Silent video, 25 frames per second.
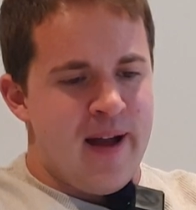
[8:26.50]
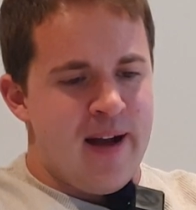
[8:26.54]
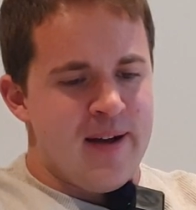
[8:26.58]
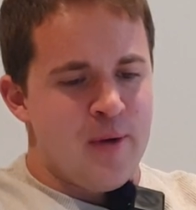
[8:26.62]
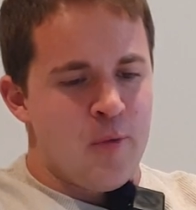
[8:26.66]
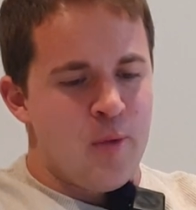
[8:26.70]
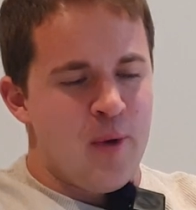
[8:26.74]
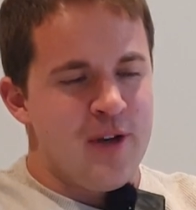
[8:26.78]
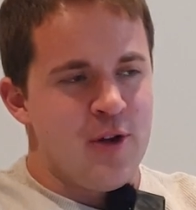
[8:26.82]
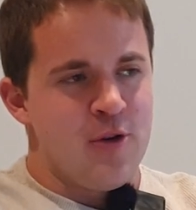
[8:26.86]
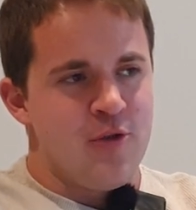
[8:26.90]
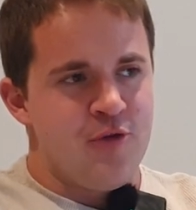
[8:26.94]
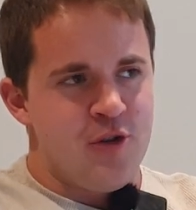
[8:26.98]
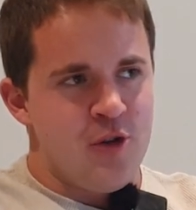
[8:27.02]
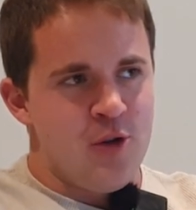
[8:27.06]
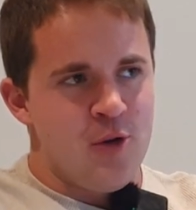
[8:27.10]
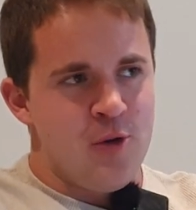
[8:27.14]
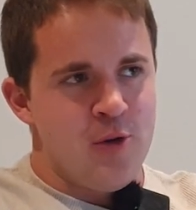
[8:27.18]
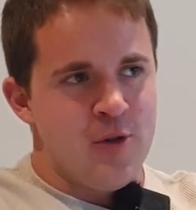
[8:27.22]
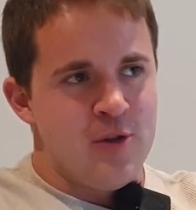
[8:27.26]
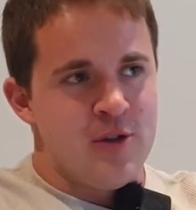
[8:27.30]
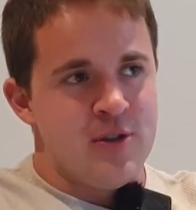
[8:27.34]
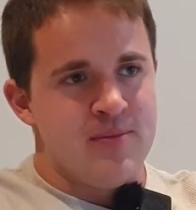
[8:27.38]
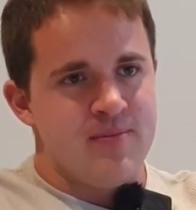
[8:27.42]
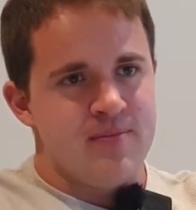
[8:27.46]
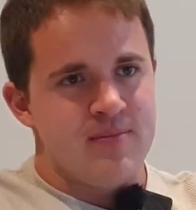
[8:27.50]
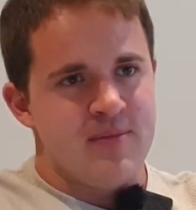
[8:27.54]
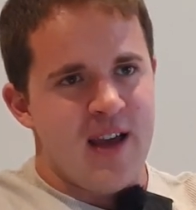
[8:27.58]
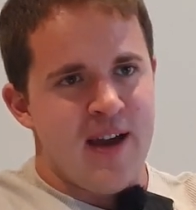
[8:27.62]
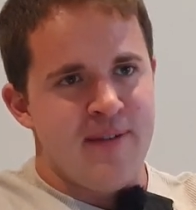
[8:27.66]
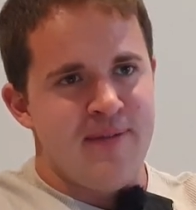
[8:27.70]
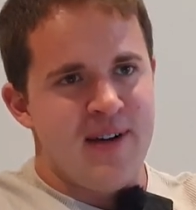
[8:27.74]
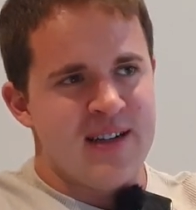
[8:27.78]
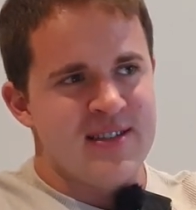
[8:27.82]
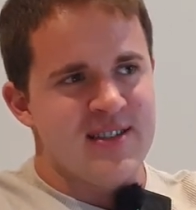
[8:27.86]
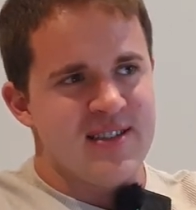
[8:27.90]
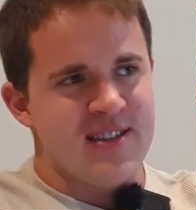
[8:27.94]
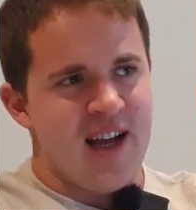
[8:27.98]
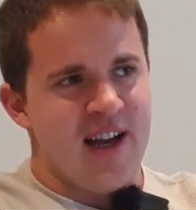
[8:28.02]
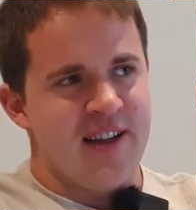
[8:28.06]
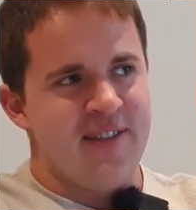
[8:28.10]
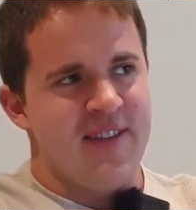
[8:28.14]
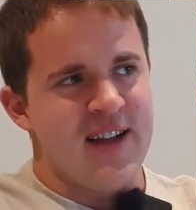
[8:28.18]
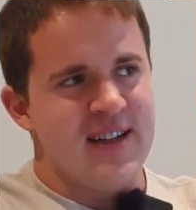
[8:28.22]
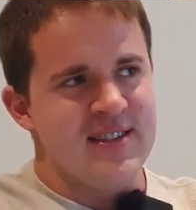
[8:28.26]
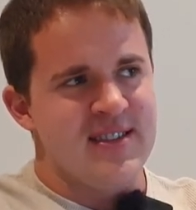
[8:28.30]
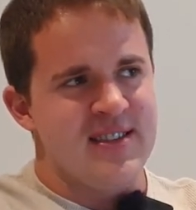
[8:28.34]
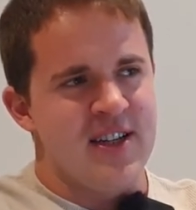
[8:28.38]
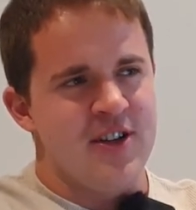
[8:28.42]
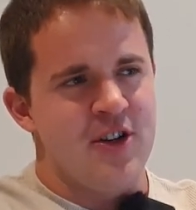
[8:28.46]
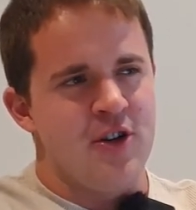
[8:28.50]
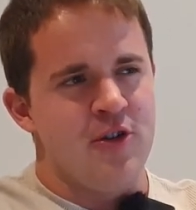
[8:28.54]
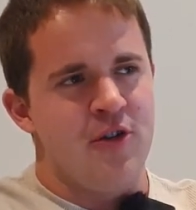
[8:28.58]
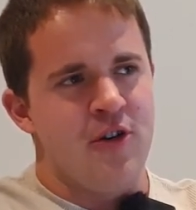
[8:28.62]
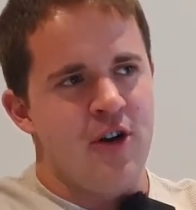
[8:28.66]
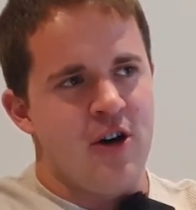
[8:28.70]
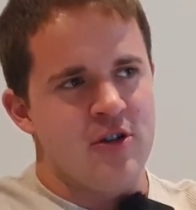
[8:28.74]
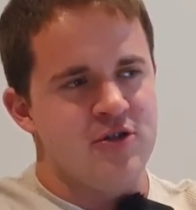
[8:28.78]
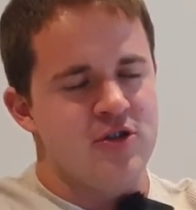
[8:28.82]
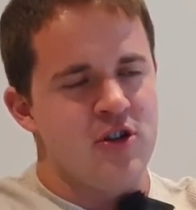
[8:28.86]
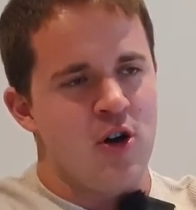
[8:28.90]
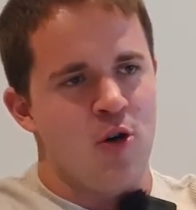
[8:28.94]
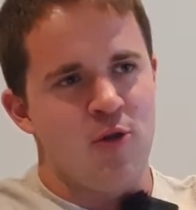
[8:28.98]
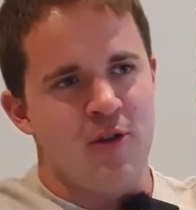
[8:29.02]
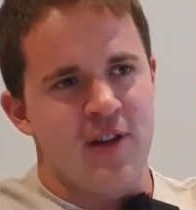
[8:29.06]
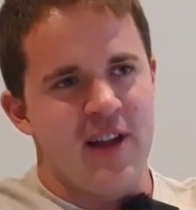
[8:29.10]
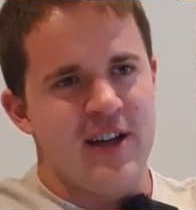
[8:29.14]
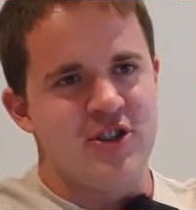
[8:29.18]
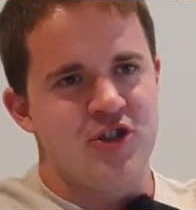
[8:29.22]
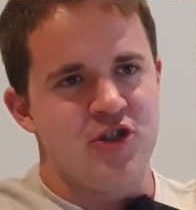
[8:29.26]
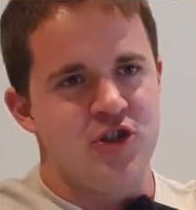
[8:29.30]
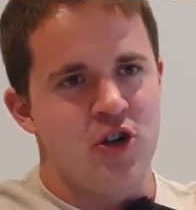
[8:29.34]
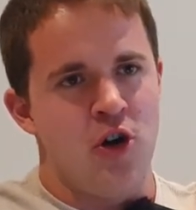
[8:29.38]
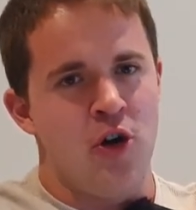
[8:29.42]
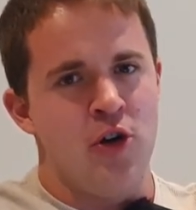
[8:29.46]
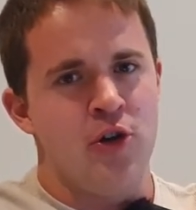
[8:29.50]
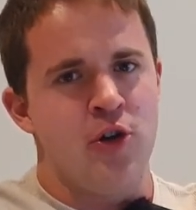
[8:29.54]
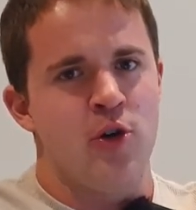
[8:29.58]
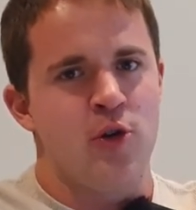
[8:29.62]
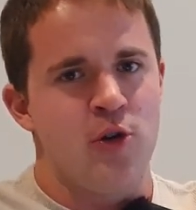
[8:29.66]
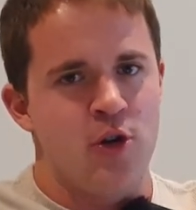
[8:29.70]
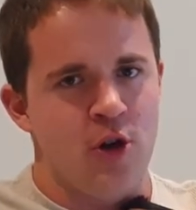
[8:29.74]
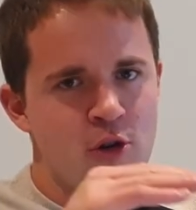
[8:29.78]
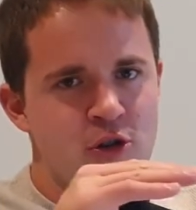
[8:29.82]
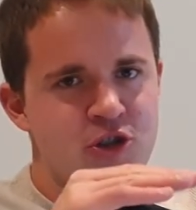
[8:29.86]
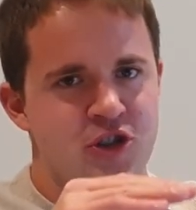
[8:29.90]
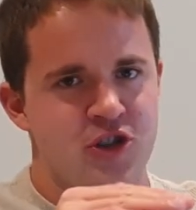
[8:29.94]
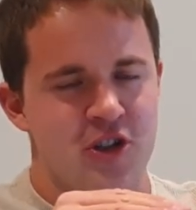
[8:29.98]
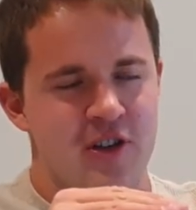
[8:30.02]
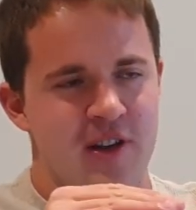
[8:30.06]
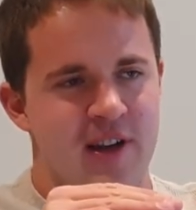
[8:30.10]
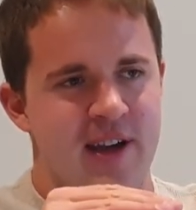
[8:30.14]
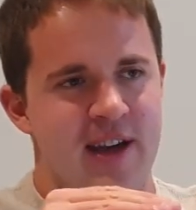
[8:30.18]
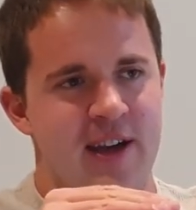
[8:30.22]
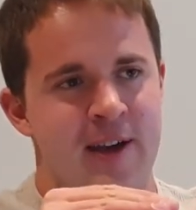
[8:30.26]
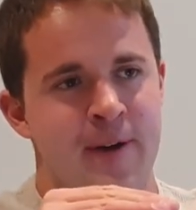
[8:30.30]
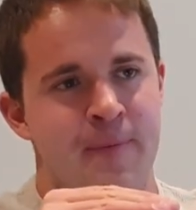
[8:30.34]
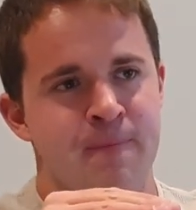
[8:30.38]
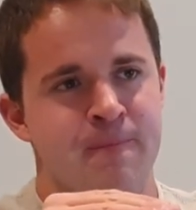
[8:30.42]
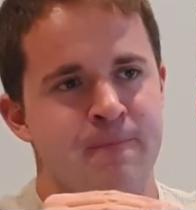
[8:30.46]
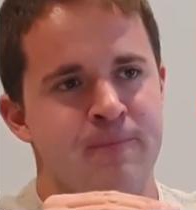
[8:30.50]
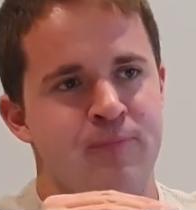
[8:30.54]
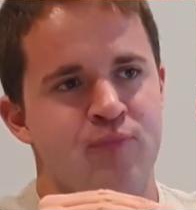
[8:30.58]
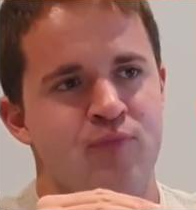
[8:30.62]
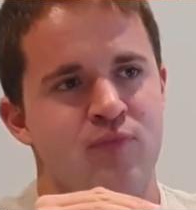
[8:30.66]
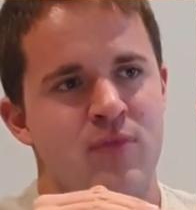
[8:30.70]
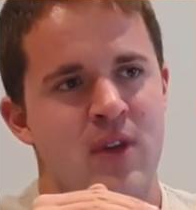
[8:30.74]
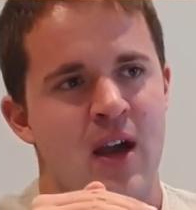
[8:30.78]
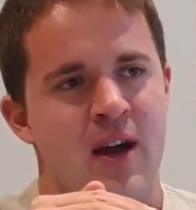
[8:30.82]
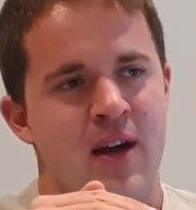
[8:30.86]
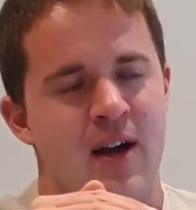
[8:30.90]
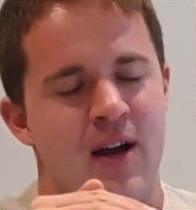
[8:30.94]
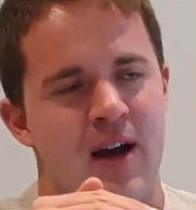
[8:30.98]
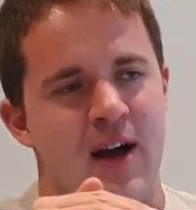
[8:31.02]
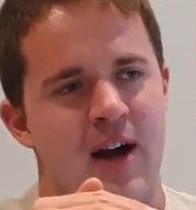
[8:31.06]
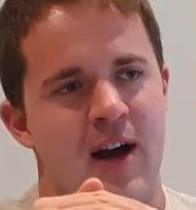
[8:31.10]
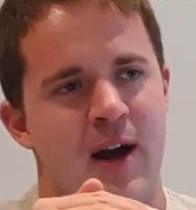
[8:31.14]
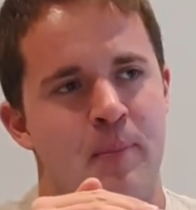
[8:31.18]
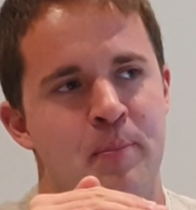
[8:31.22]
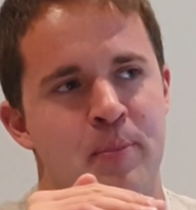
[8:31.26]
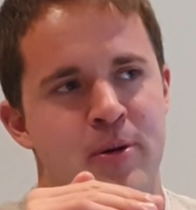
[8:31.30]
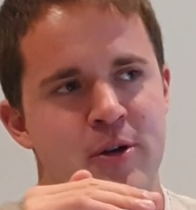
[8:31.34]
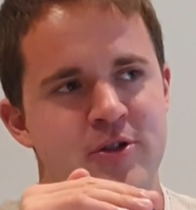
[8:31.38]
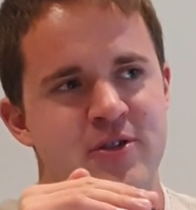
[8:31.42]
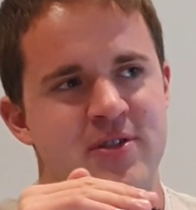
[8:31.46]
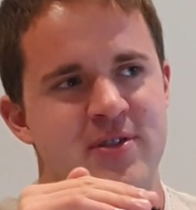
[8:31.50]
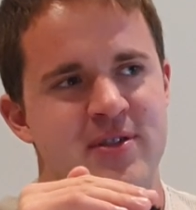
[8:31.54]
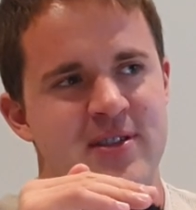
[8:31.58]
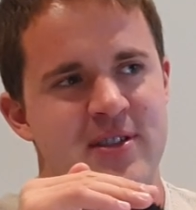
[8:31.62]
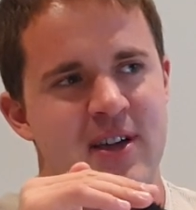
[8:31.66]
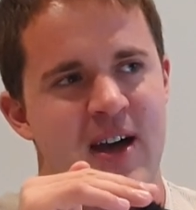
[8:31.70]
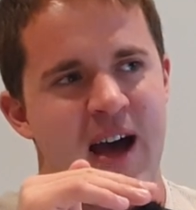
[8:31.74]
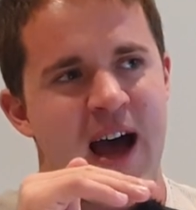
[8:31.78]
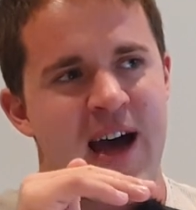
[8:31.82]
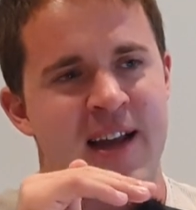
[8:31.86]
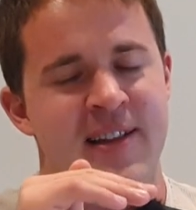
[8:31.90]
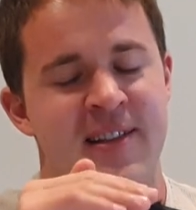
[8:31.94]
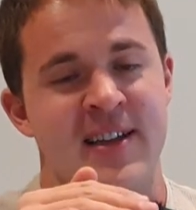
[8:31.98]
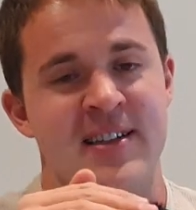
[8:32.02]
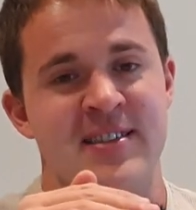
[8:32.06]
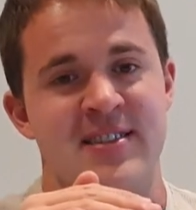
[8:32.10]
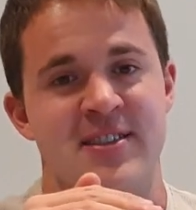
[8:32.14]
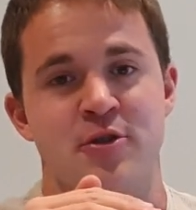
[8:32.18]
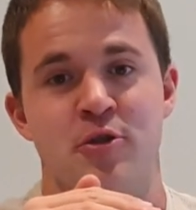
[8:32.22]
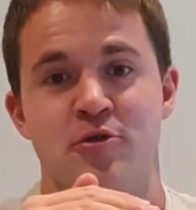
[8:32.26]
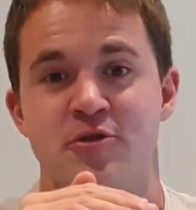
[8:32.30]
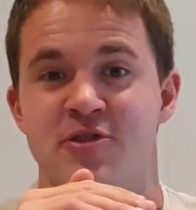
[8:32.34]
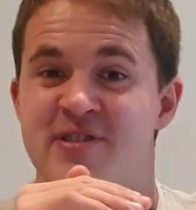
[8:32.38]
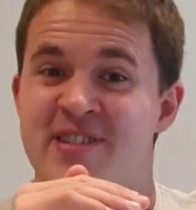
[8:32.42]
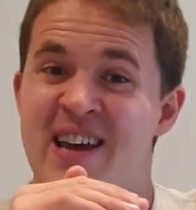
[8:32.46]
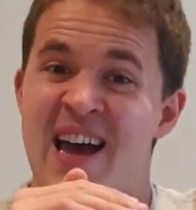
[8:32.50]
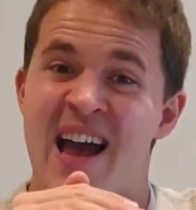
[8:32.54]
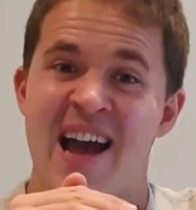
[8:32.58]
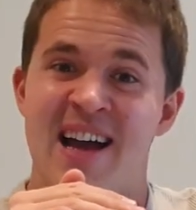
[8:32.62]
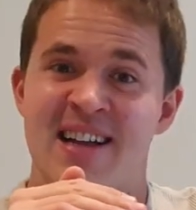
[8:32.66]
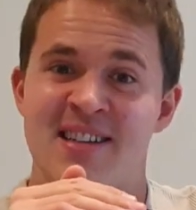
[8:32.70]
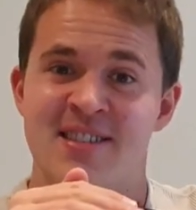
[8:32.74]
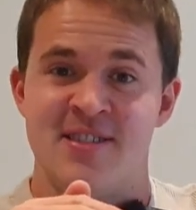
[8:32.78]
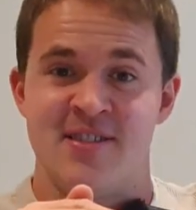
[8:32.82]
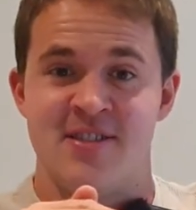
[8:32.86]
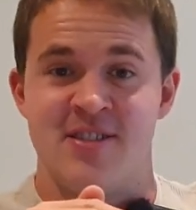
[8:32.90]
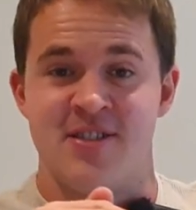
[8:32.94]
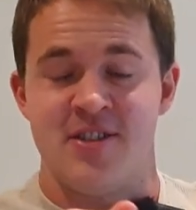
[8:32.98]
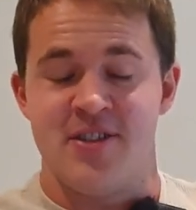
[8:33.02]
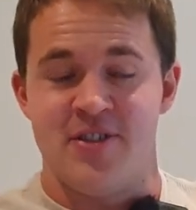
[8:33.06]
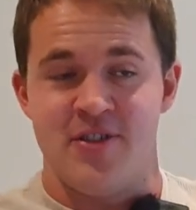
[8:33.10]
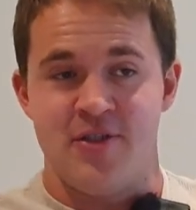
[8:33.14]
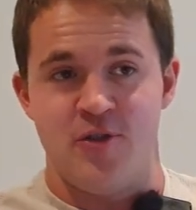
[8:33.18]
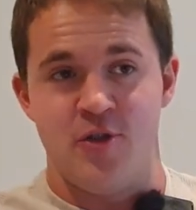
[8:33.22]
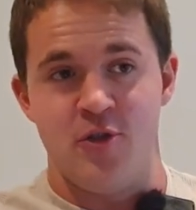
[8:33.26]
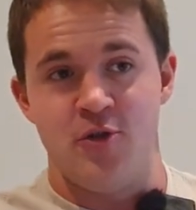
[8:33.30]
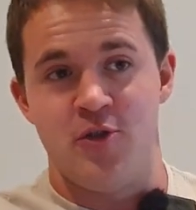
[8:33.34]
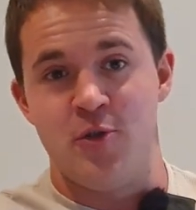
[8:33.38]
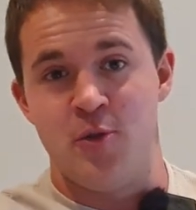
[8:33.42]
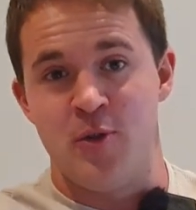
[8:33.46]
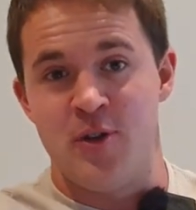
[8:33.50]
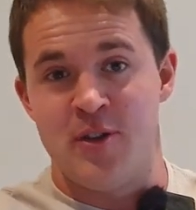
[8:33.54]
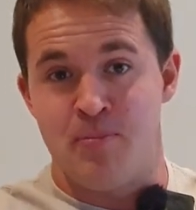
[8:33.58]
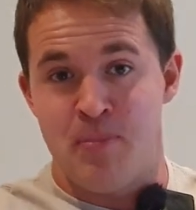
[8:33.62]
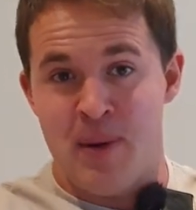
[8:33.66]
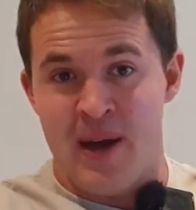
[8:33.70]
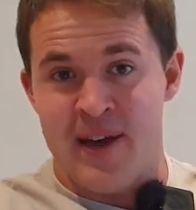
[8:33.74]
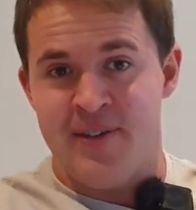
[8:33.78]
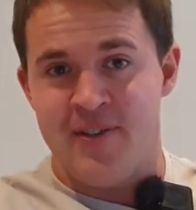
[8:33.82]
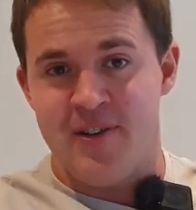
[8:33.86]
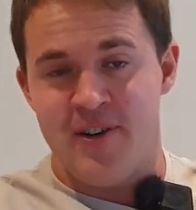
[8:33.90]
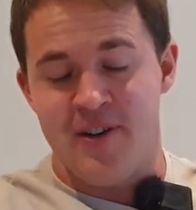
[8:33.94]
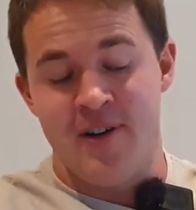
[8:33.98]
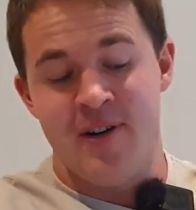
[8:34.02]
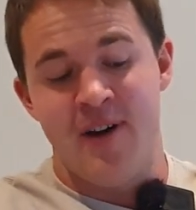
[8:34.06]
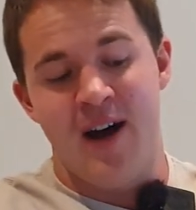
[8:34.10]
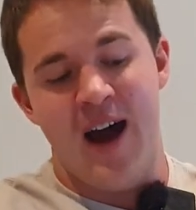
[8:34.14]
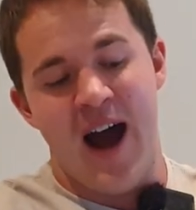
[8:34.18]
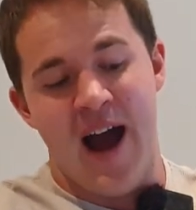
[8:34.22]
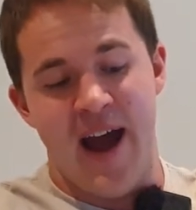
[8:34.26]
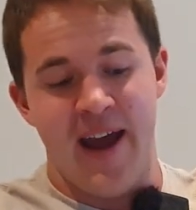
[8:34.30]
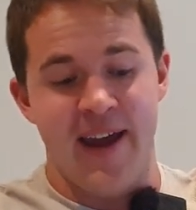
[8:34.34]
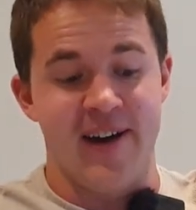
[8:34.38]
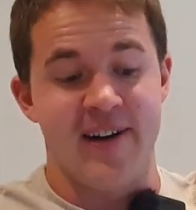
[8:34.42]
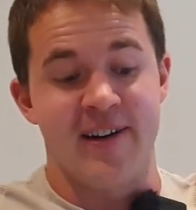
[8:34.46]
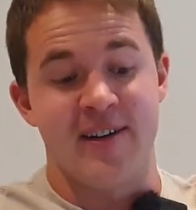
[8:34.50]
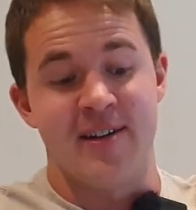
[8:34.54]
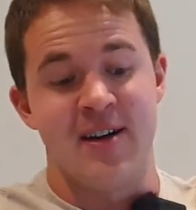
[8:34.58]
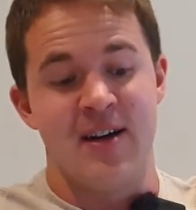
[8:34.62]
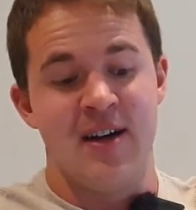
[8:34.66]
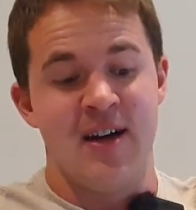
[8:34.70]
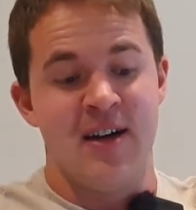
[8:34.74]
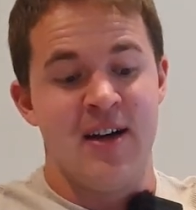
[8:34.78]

When you do events like this and you're not totally sure, you usually put the athletes who tend to do it better higher.